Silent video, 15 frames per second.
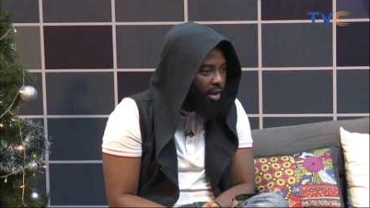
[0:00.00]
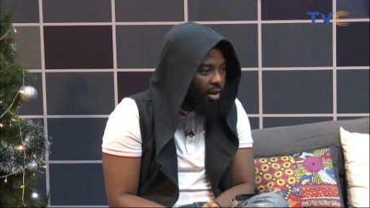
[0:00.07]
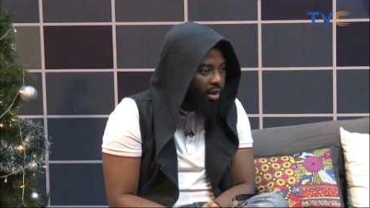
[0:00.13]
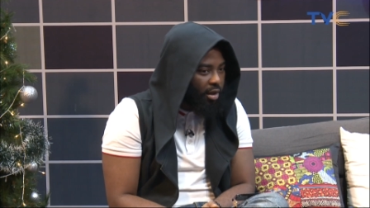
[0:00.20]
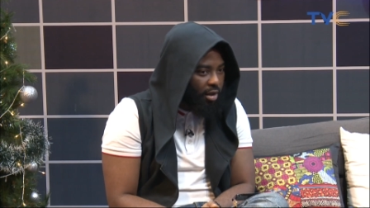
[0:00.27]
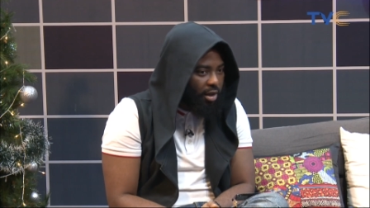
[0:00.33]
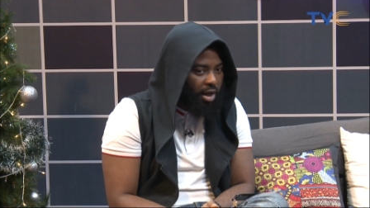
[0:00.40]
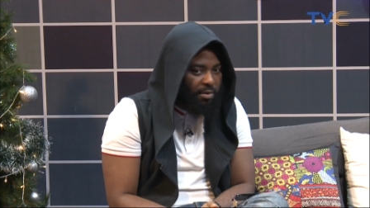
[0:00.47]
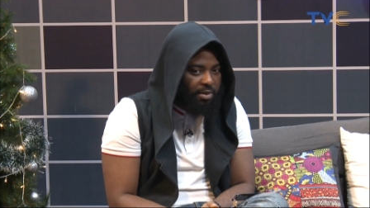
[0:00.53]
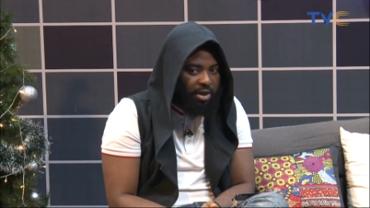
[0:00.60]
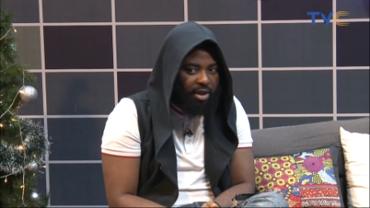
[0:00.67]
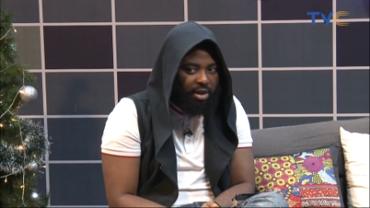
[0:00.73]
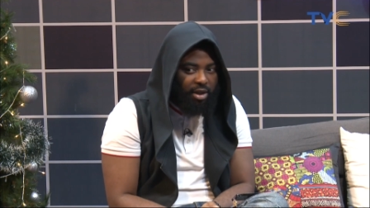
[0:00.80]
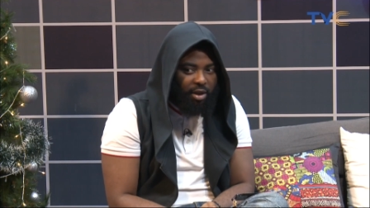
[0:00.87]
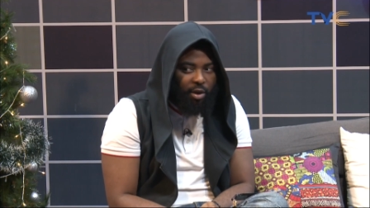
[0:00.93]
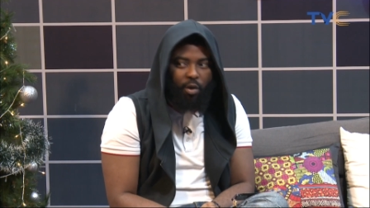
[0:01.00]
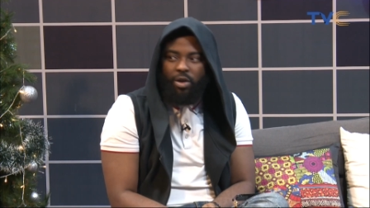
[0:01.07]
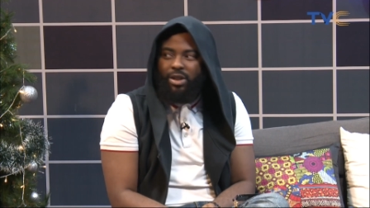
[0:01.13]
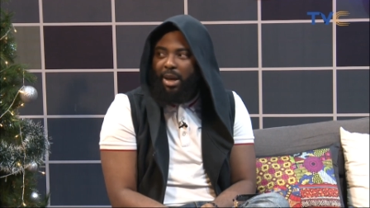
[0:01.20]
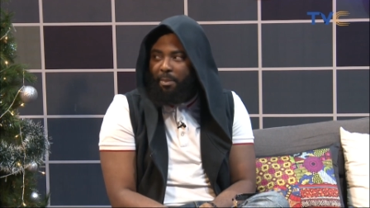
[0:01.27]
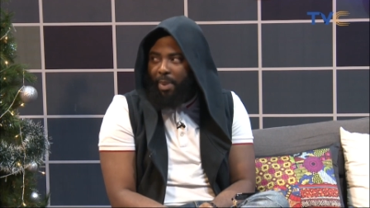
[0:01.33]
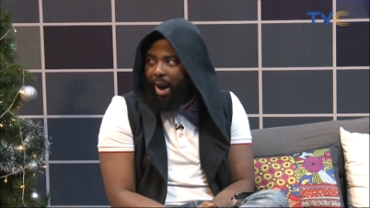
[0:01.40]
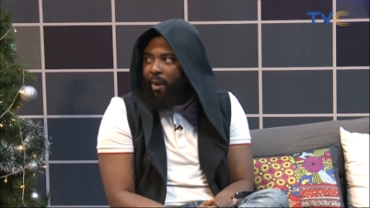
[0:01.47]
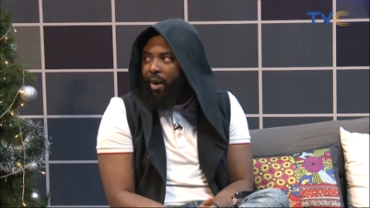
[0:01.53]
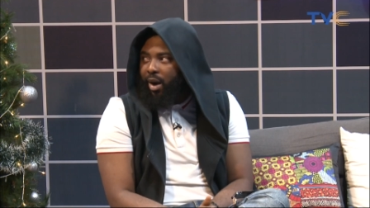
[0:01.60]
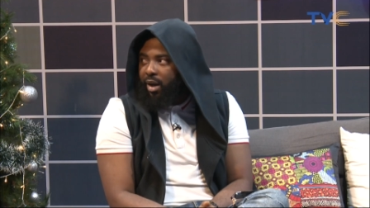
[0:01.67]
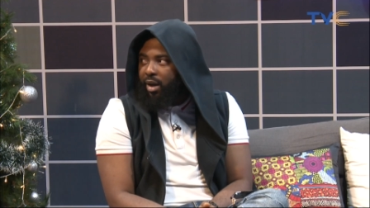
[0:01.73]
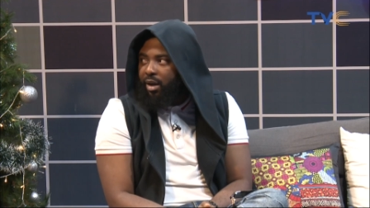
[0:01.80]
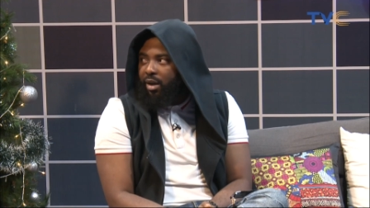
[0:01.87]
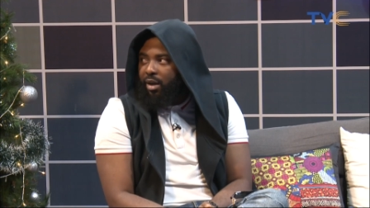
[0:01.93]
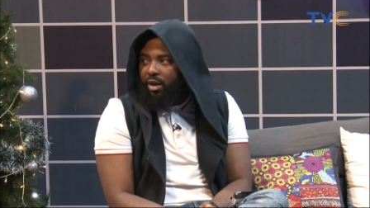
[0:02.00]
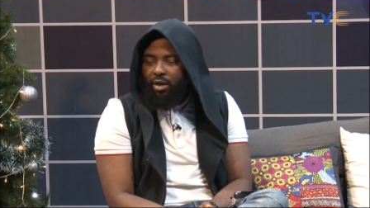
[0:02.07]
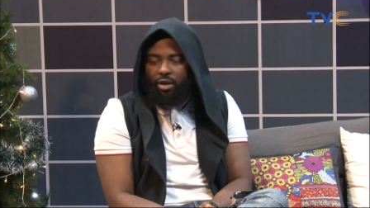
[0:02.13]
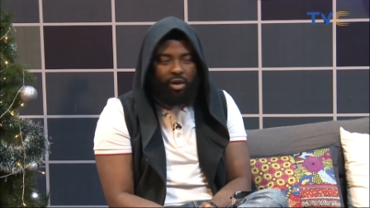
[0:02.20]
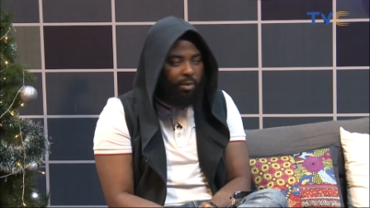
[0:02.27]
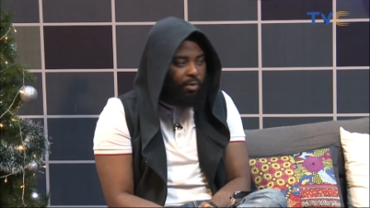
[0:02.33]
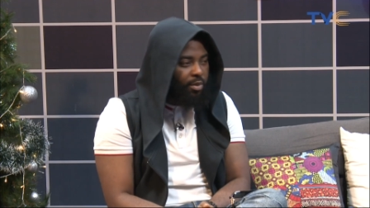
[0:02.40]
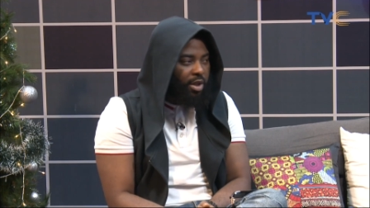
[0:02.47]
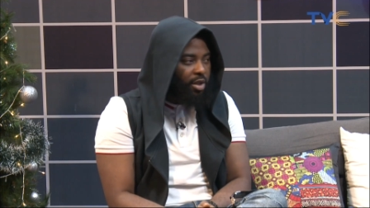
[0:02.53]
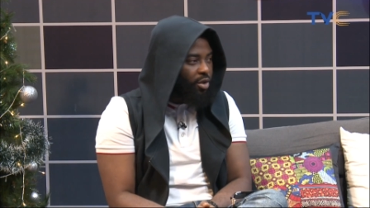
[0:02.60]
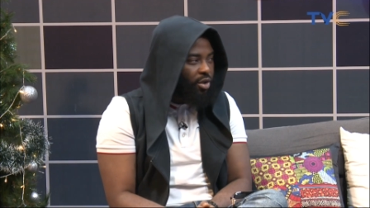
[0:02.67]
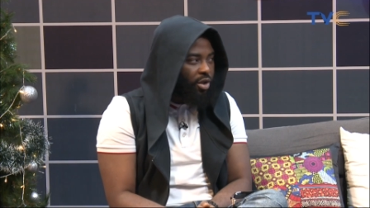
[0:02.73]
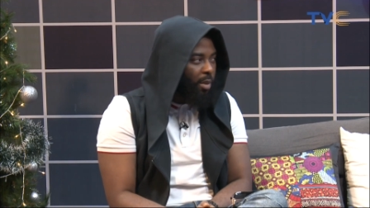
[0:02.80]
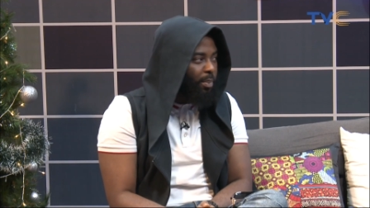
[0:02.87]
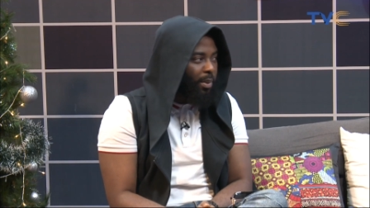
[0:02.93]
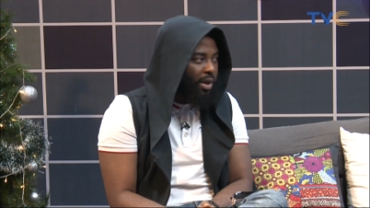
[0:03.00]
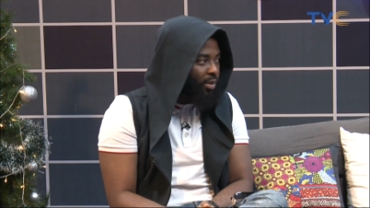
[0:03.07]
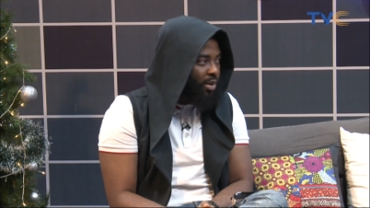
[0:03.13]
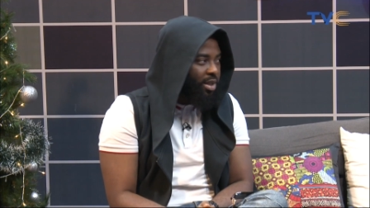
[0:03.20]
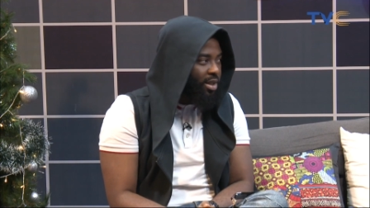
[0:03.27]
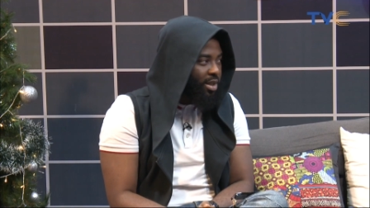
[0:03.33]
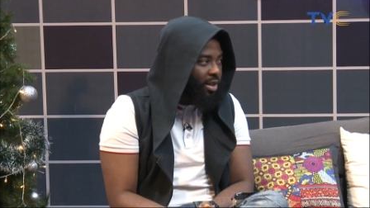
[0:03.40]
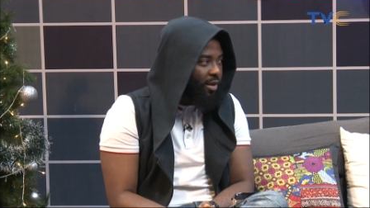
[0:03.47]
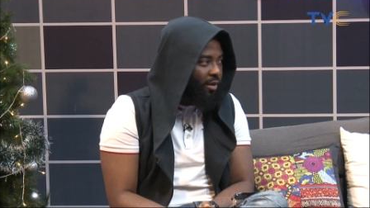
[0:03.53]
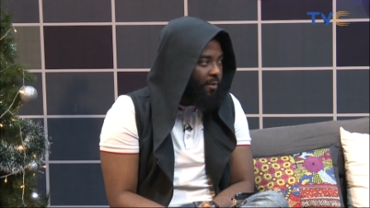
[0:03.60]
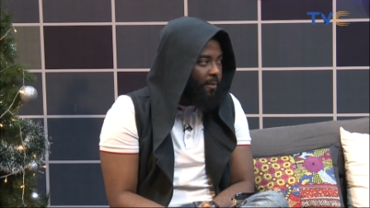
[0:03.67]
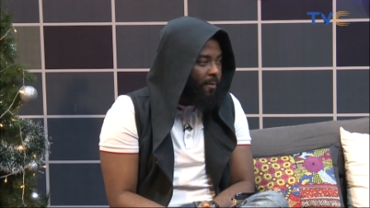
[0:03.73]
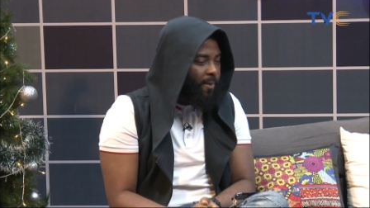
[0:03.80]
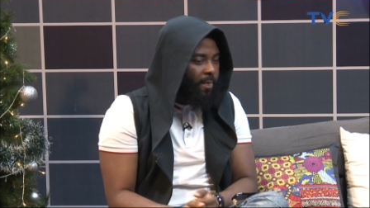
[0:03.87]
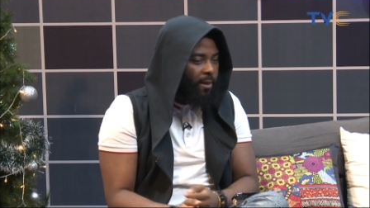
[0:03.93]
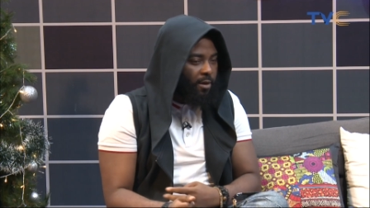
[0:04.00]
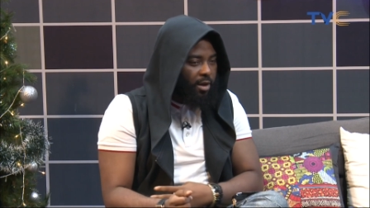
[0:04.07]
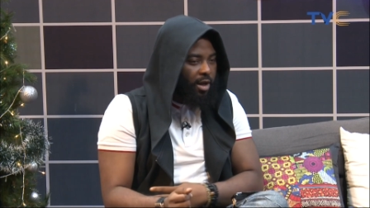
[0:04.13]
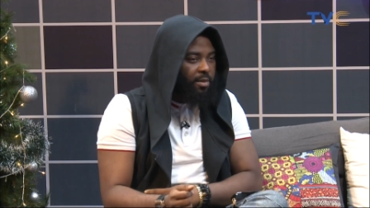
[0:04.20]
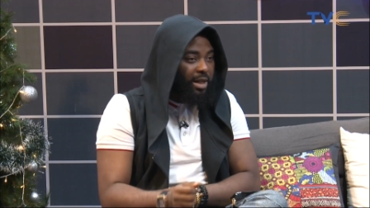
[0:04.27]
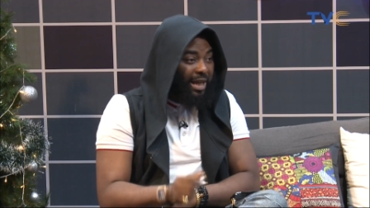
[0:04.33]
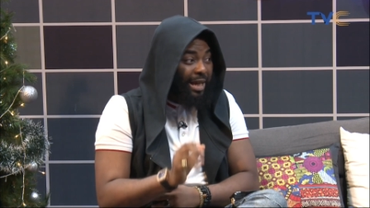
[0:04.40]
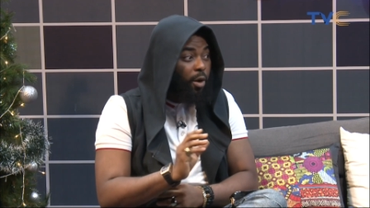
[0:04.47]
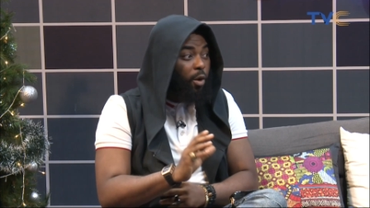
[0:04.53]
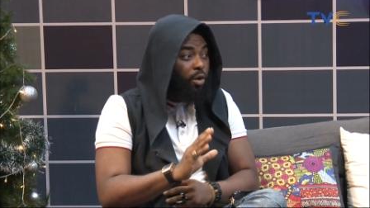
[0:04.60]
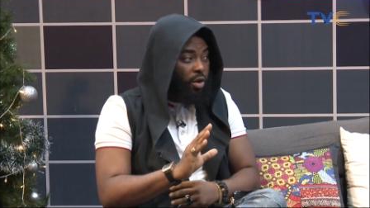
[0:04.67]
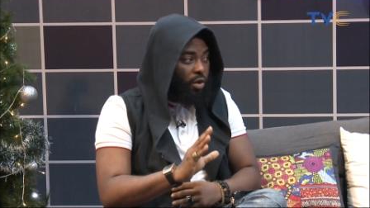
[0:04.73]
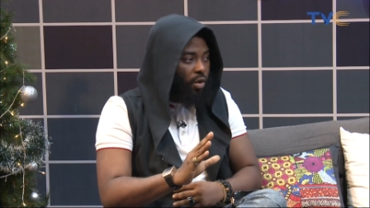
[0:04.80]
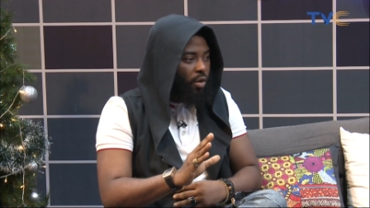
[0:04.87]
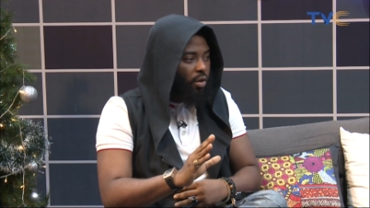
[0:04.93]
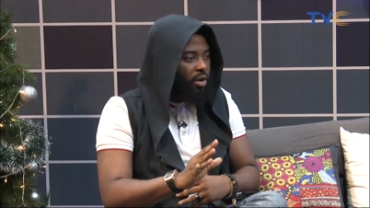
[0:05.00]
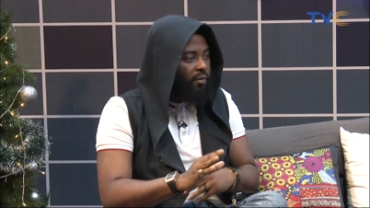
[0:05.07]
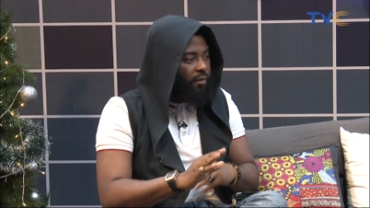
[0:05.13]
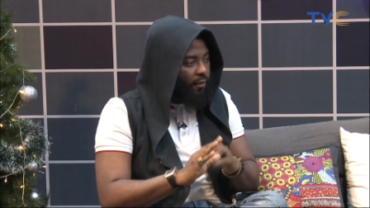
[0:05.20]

you know what I'm saying? He owns emPawa. True. He, mm -hmm. They should stop playing with. He's betting company too. You know, he can hold his own